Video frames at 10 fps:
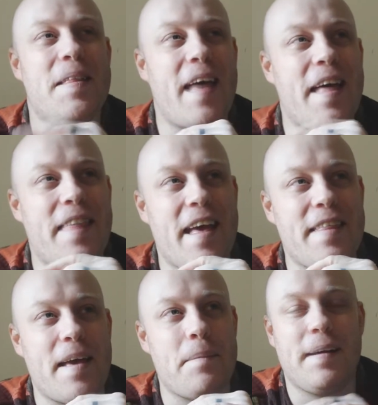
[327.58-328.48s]

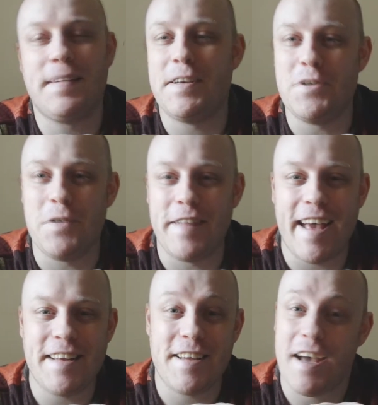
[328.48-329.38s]
they might enjoy
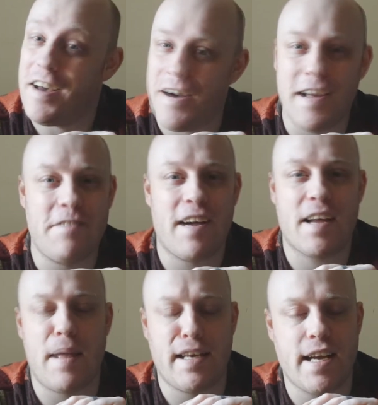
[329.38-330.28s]
that. I highly
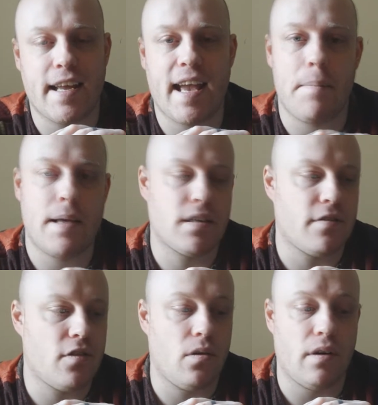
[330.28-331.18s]
recommend checking out Mask
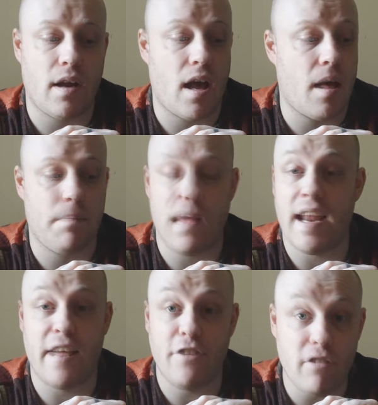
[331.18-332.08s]
of Thorn.
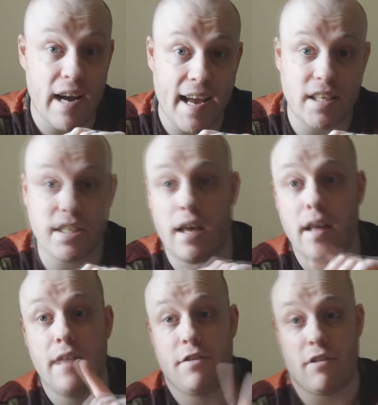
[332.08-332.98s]
And if you're an actor,
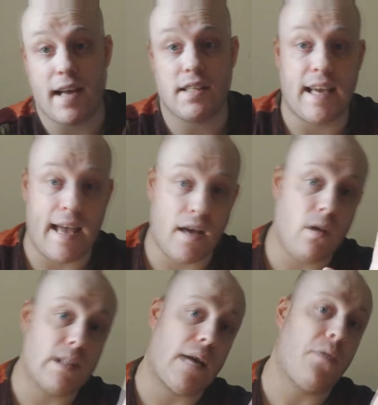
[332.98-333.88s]
get in
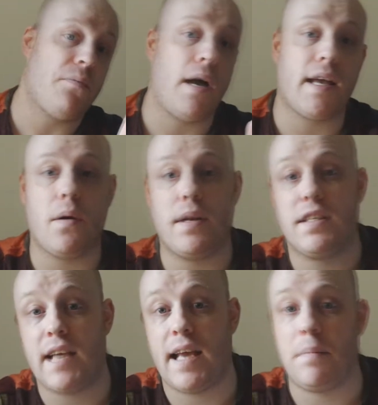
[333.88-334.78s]
contact with Myco
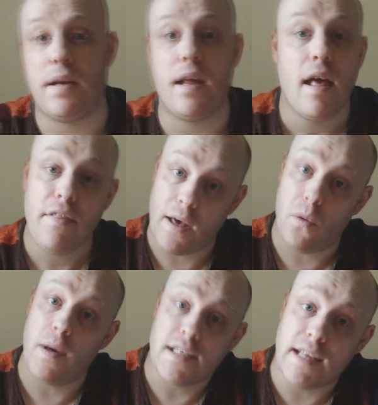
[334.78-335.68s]
Entertainment. They
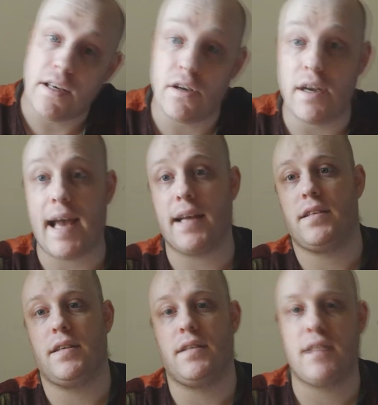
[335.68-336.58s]
always need good
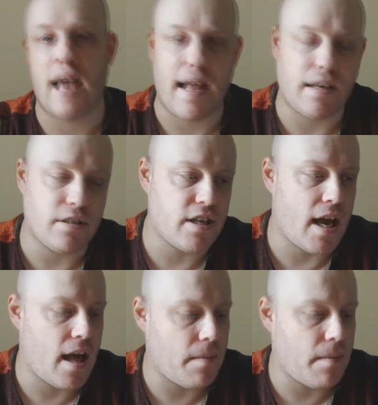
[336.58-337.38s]
actors, and